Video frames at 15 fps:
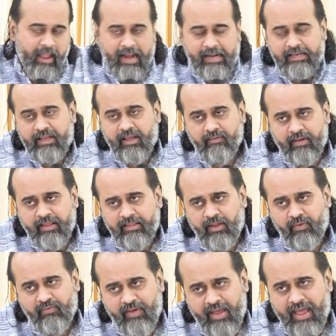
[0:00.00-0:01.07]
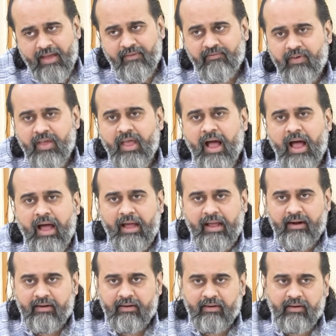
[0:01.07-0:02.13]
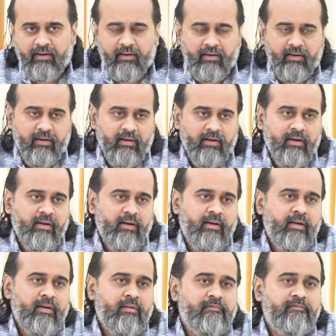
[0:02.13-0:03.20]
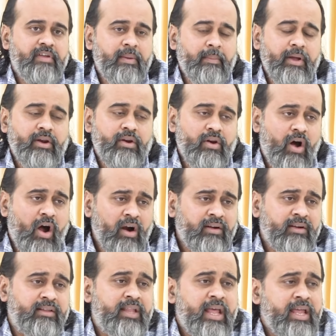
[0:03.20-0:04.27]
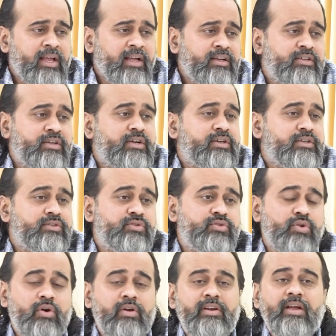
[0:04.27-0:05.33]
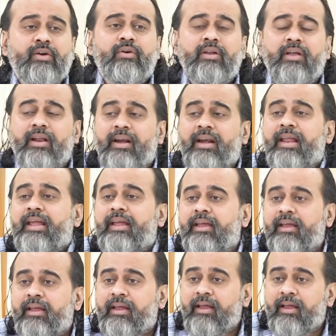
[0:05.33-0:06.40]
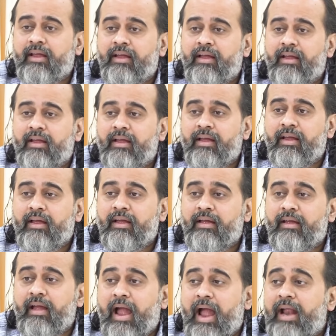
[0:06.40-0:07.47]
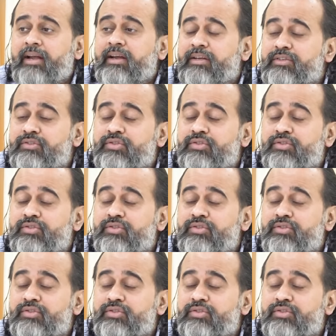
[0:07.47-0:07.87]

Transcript: And given the way we are, we may not think so regularly and